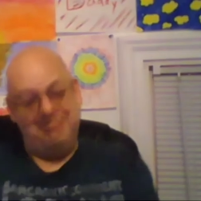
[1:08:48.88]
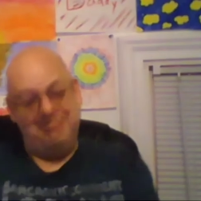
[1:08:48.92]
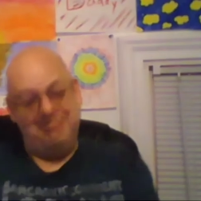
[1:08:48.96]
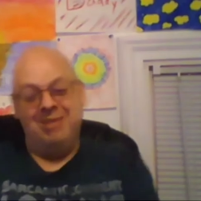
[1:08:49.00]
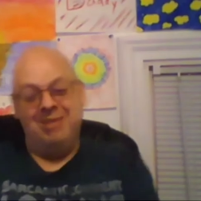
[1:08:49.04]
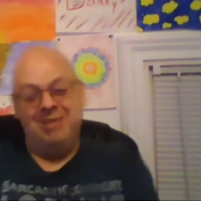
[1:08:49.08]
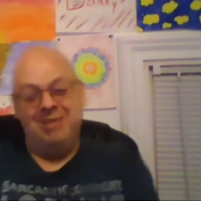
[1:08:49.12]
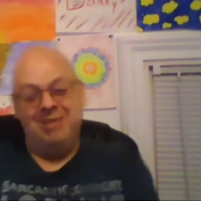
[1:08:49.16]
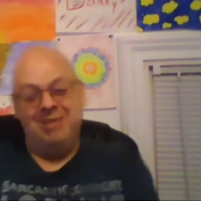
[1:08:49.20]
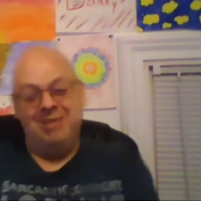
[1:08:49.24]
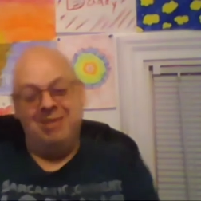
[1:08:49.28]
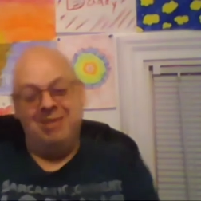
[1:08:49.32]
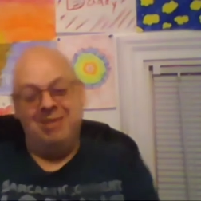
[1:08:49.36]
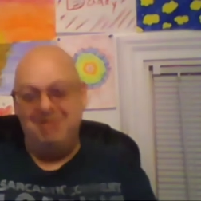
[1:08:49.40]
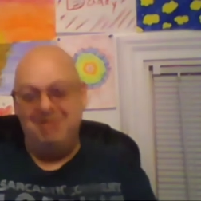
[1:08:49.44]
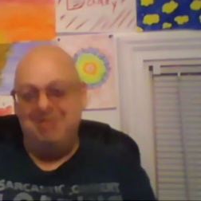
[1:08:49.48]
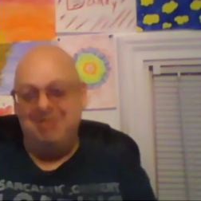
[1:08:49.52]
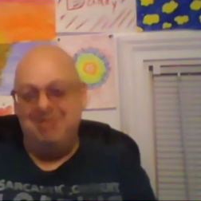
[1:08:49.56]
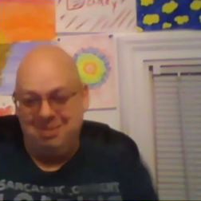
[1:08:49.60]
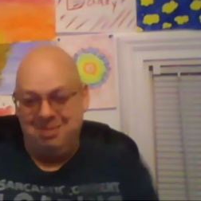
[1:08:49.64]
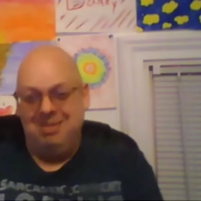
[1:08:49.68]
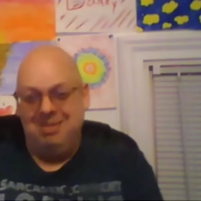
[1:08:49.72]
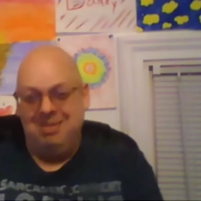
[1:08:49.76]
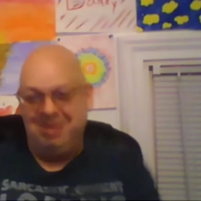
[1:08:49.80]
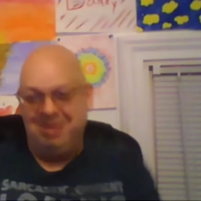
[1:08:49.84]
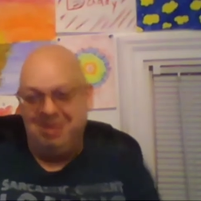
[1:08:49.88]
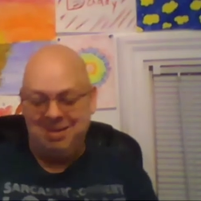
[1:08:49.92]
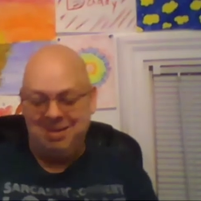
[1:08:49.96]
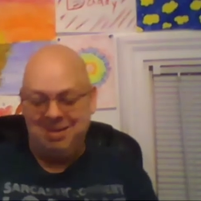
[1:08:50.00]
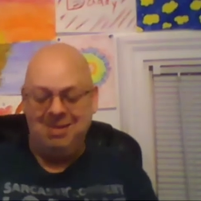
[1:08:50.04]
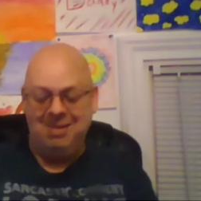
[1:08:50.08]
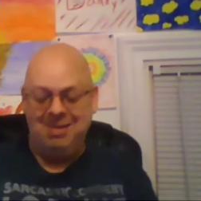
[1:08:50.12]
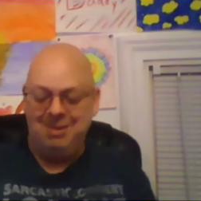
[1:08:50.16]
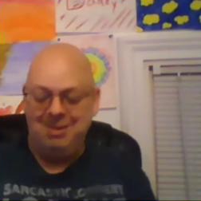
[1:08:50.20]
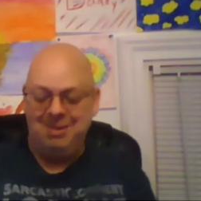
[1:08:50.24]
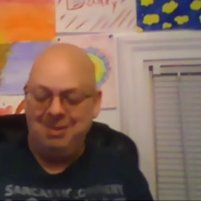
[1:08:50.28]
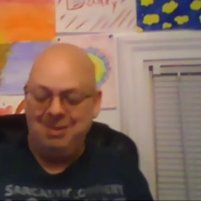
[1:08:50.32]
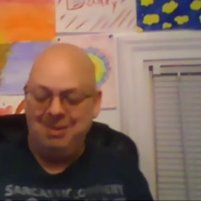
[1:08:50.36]
Half the time I don't tie my
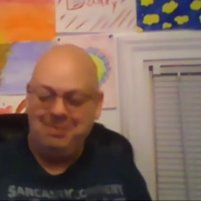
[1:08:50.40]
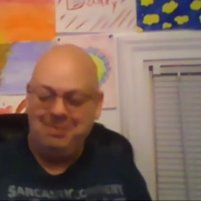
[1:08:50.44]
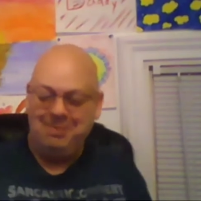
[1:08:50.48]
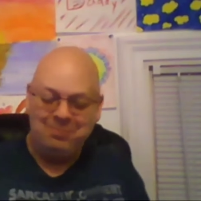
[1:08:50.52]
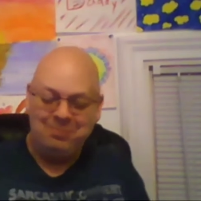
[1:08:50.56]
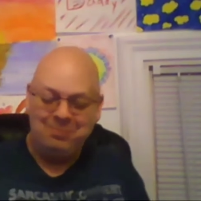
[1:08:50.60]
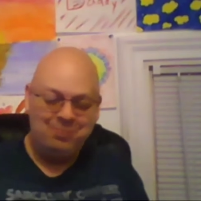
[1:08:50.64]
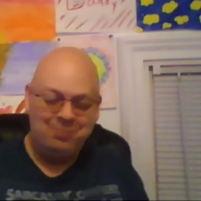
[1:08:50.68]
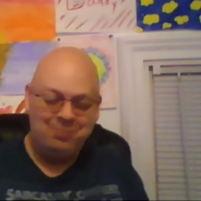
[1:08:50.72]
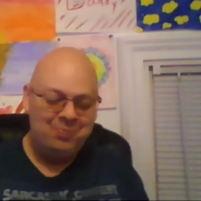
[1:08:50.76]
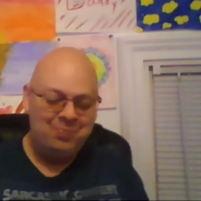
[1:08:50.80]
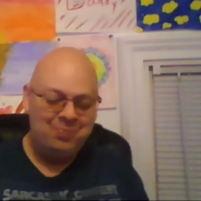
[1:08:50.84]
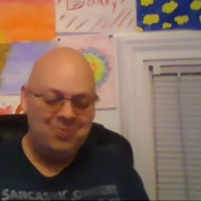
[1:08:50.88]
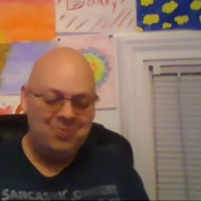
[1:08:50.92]
shoes, so.